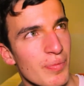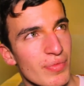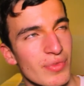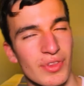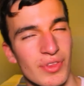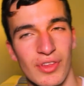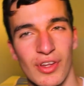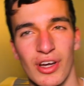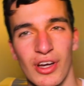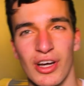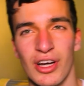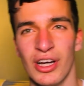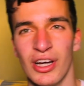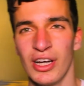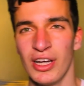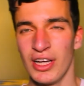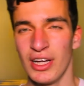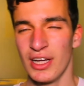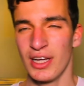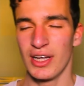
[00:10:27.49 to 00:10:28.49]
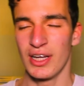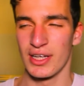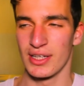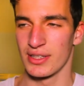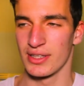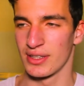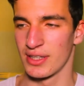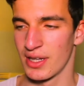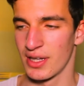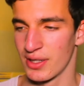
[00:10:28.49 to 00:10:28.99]
and, uh,
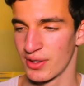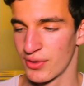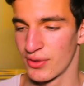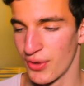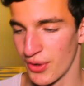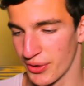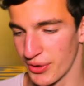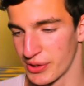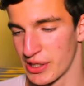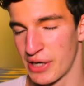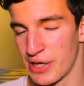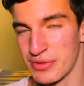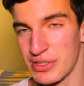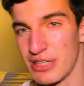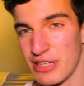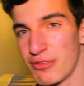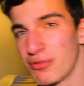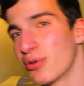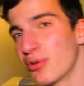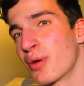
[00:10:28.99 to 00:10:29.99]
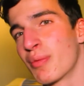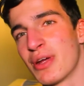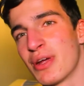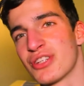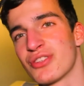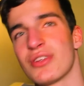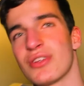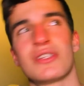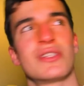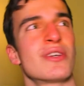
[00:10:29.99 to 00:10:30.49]
then it talked about
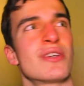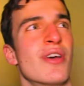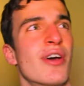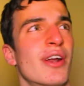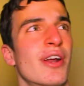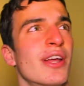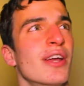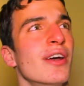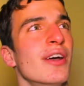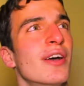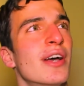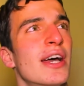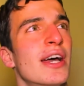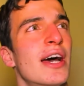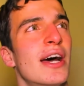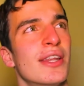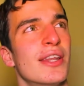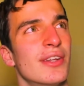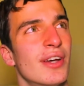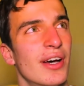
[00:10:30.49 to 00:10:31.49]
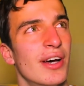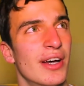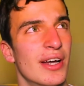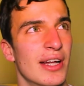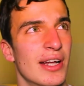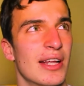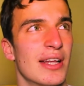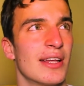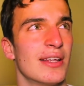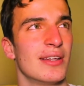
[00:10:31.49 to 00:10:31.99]
information theory and uh,
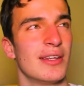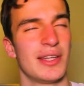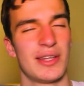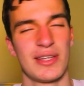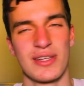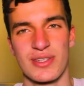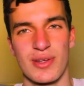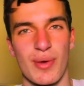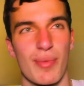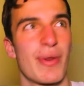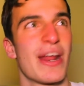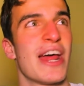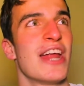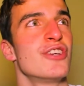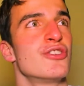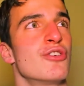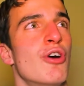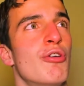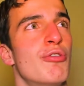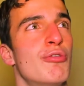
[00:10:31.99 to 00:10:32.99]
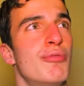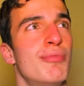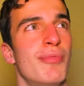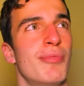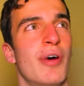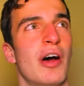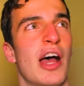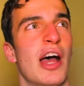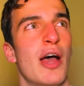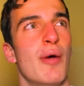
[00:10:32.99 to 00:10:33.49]
it is a branch of
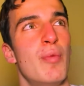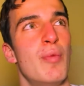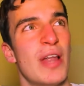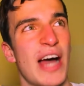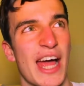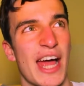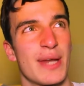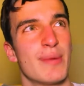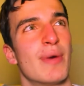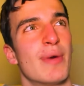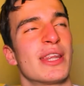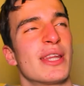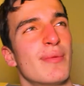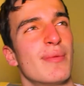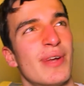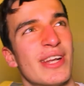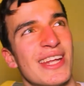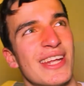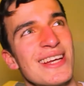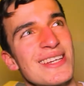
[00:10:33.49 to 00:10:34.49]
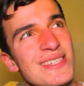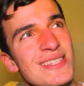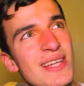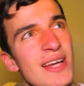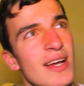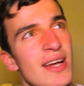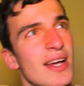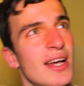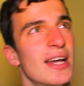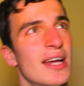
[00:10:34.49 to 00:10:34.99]
applied
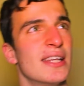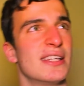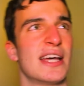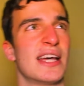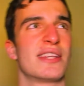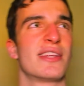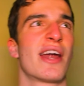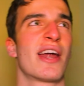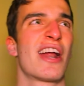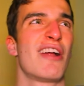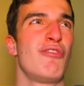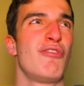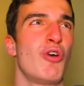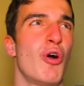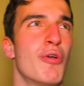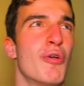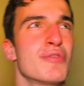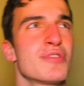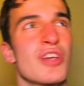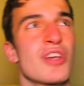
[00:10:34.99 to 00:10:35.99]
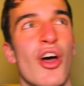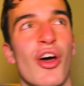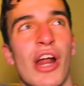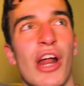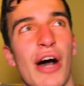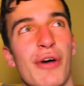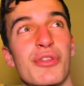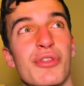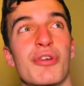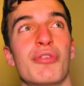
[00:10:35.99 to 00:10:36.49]
mathematics that revolves
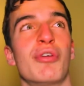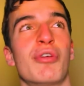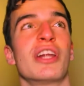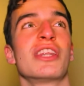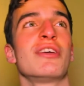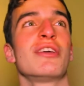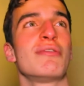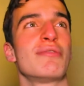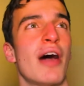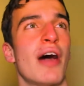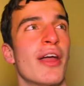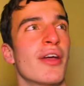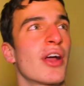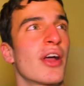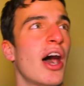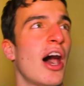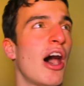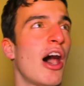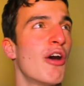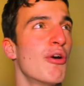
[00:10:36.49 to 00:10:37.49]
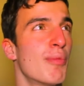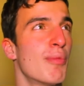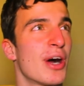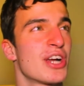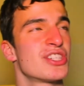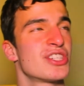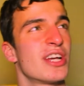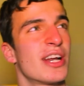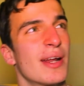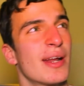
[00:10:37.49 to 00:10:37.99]
around quantifying how
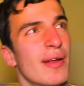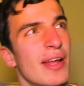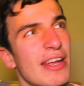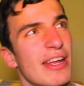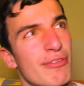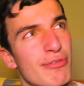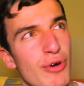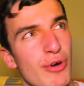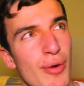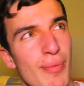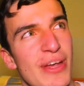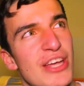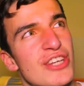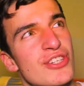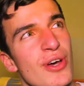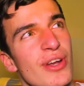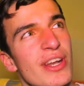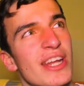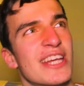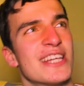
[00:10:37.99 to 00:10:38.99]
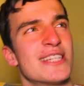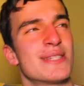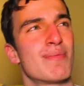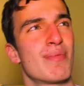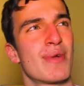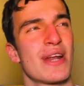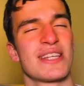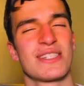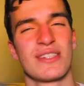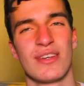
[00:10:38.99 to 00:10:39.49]
much information is
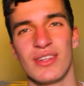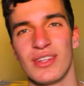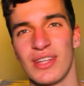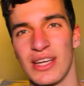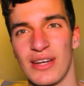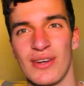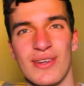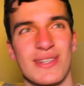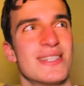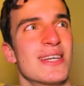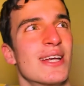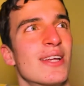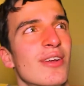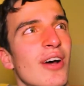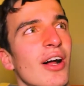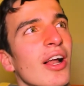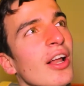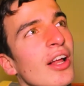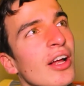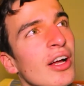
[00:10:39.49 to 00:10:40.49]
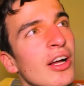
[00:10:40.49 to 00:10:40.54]
present in a signal.